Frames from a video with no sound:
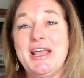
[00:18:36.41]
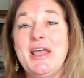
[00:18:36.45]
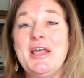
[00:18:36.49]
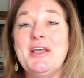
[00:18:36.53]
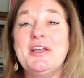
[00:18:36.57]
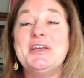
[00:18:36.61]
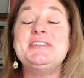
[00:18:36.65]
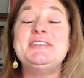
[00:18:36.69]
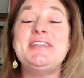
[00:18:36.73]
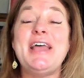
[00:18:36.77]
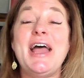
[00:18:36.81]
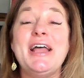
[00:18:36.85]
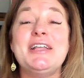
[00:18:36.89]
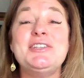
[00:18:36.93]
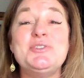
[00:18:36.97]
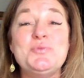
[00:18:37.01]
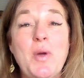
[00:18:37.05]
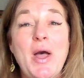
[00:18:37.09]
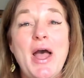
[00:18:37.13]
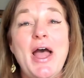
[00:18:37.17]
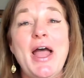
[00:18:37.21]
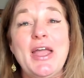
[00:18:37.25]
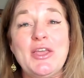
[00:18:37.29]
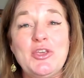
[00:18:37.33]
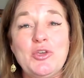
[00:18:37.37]
because that's
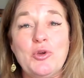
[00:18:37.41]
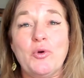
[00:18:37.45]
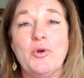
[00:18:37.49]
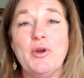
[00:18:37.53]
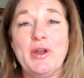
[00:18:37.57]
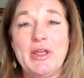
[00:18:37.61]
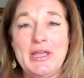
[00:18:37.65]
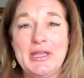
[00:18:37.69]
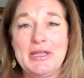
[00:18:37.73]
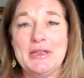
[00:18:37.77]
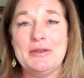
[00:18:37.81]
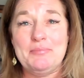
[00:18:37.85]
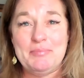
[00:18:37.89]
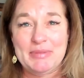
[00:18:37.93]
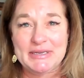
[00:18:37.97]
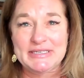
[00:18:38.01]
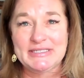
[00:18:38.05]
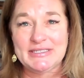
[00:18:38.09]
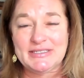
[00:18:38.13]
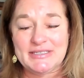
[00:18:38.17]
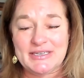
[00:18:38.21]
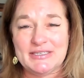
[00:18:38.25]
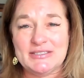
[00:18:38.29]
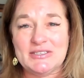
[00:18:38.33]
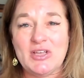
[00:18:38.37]
why you're in
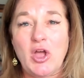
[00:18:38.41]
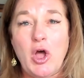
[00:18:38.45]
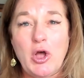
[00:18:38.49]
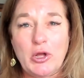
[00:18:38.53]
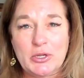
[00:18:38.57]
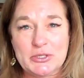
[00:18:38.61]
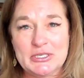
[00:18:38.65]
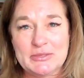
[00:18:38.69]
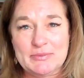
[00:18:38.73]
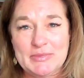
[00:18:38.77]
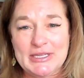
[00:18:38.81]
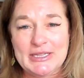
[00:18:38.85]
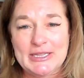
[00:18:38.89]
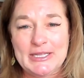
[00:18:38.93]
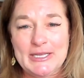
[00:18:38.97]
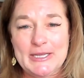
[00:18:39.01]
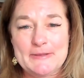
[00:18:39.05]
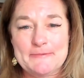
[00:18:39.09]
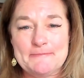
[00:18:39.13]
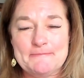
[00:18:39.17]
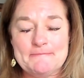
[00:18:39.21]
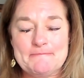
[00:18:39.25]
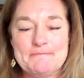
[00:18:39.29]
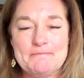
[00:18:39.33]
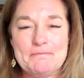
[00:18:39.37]
business
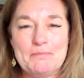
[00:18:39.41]
ultimately.